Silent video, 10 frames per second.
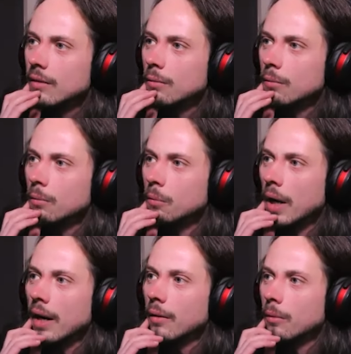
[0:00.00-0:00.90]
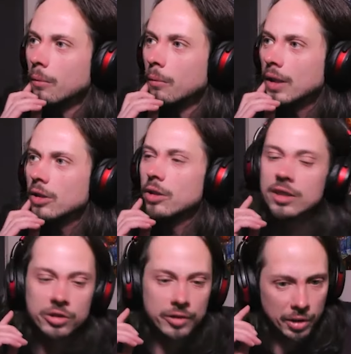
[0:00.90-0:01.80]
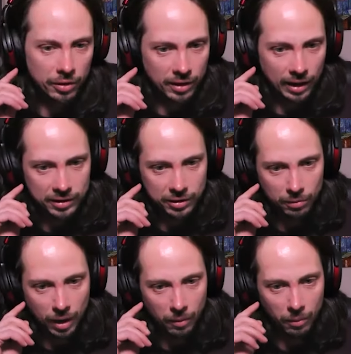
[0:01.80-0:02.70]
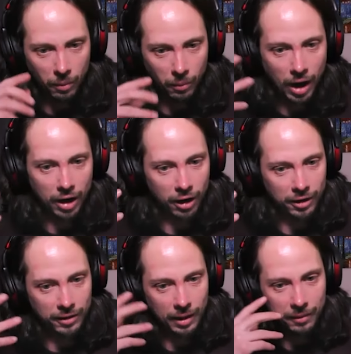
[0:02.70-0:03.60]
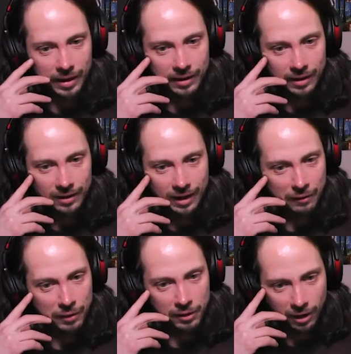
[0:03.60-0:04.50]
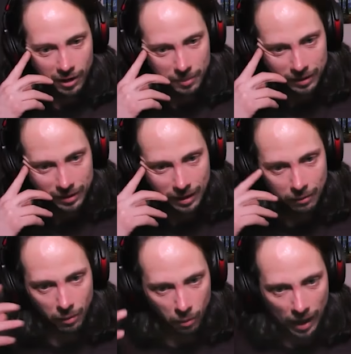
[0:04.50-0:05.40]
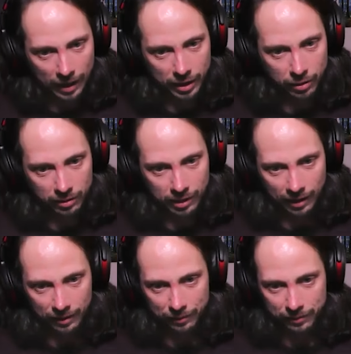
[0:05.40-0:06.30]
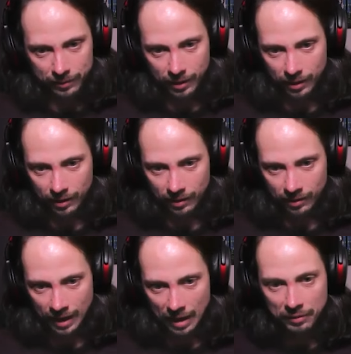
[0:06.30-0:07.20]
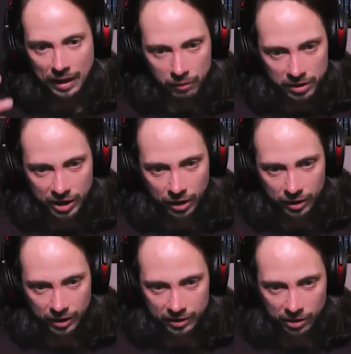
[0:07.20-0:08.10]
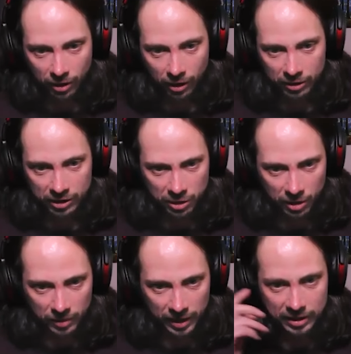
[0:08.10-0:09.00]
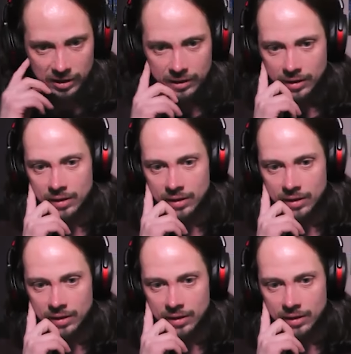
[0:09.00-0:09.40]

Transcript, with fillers: what do you attribute that to? Why are you that way? Have you thought about that, why you kind of have that resilience or determination?